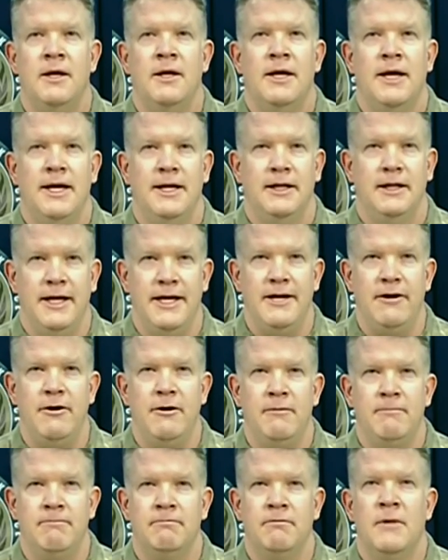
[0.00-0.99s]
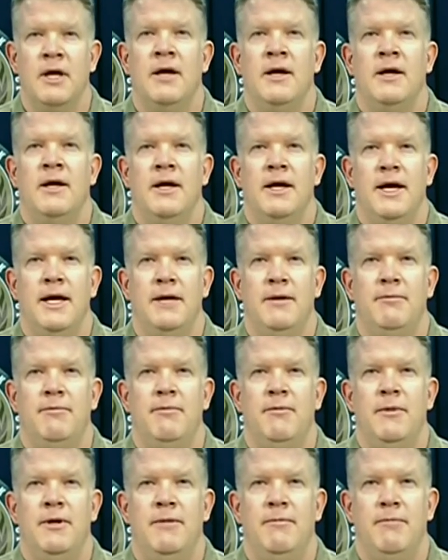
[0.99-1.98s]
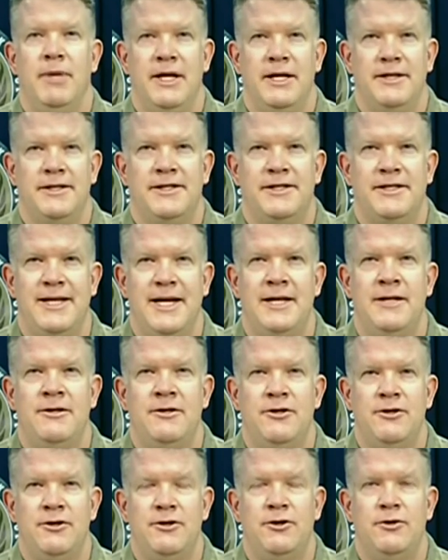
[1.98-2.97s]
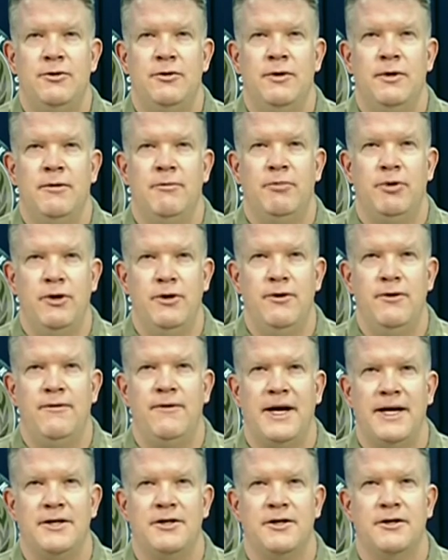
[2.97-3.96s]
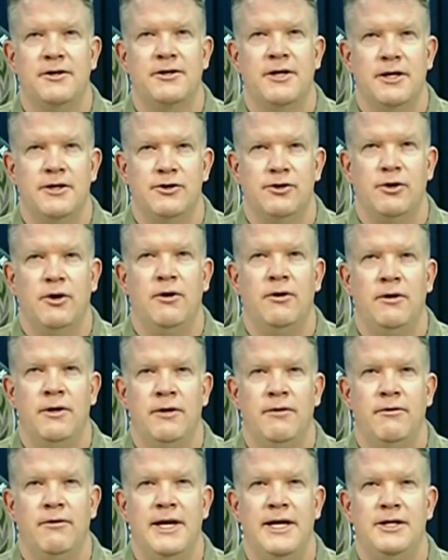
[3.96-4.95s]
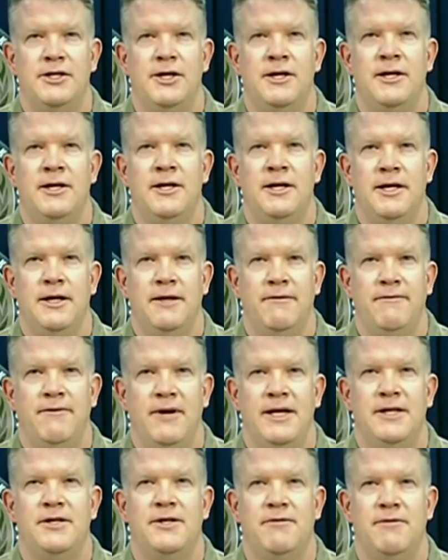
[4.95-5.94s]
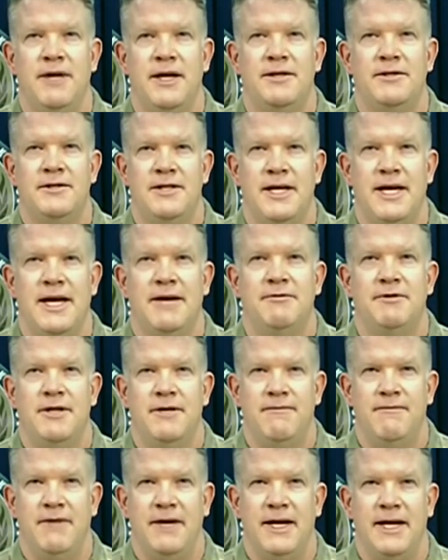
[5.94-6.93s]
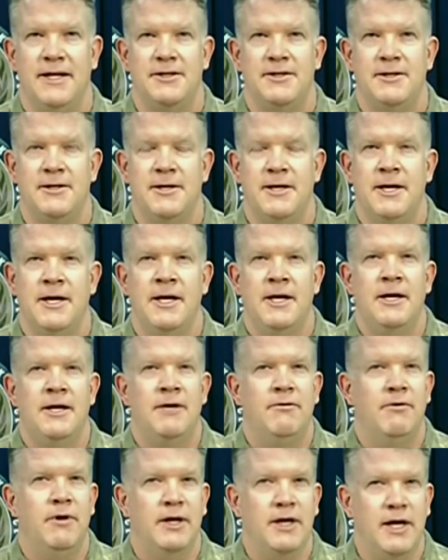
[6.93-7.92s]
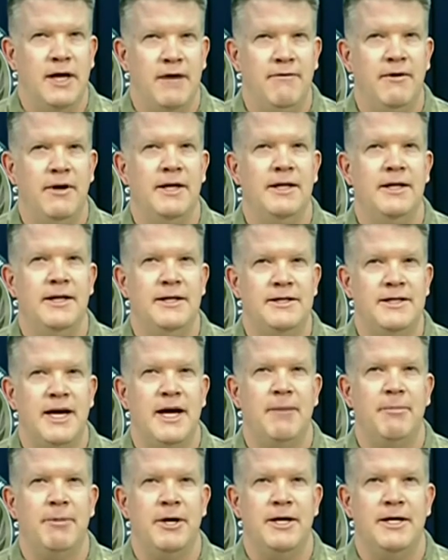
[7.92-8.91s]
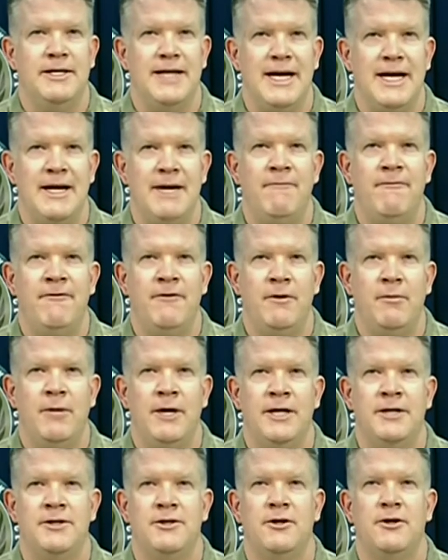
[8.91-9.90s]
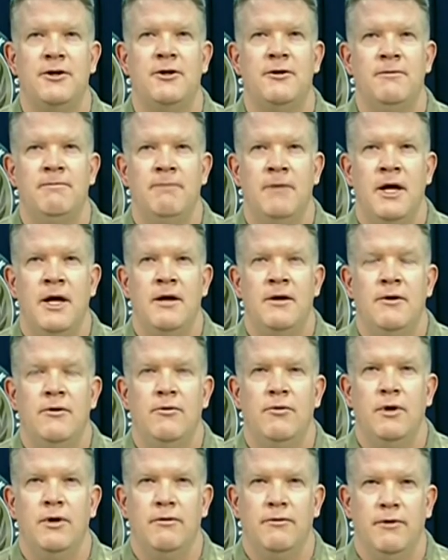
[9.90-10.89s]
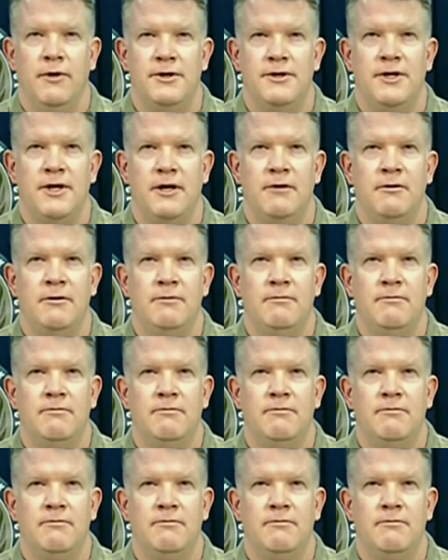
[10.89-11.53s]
and leader, had been sent to improve ISIL's control in the region in the face of SDF's advance. Recovering the Tabqa Dam from ISIL will result